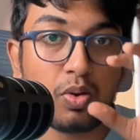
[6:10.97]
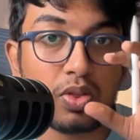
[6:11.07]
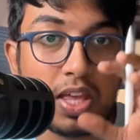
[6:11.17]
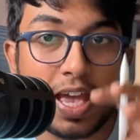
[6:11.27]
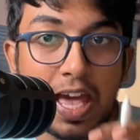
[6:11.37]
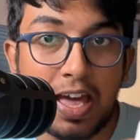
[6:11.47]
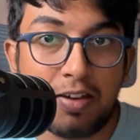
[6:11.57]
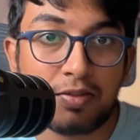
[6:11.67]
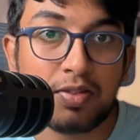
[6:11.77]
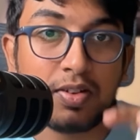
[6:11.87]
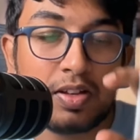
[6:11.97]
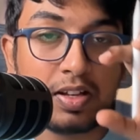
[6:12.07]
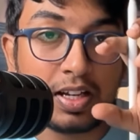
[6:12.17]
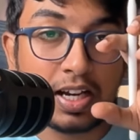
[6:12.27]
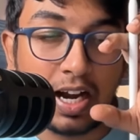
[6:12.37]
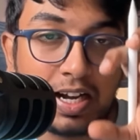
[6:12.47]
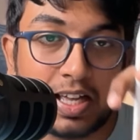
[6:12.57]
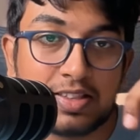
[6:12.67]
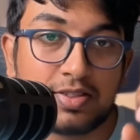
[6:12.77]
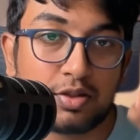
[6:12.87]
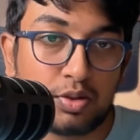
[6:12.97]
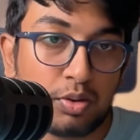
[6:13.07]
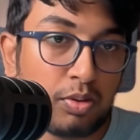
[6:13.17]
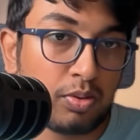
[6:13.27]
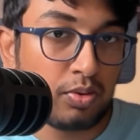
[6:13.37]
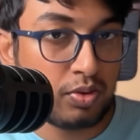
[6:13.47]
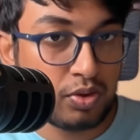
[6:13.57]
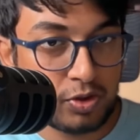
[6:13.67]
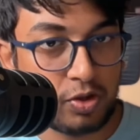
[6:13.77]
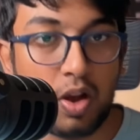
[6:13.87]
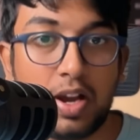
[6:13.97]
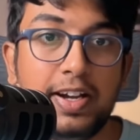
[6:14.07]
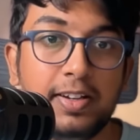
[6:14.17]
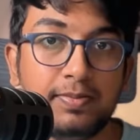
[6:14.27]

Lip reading: they have condensed to solid.